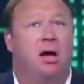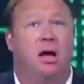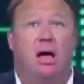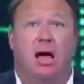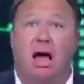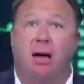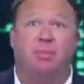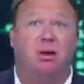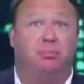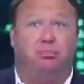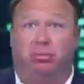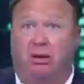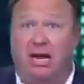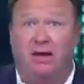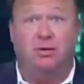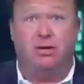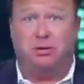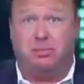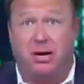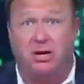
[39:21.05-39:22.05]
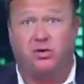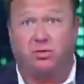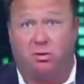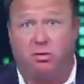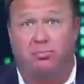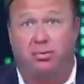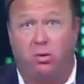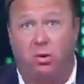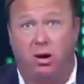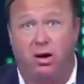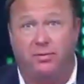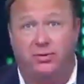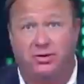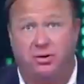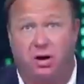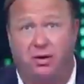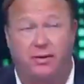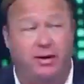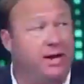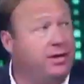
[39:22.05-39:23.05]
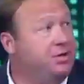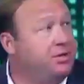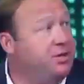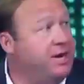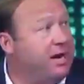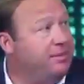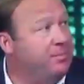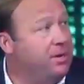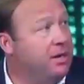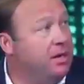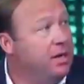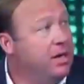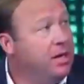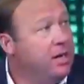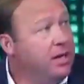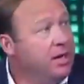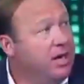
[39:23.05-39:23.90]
I'm going to play this special report at the start of the next segment.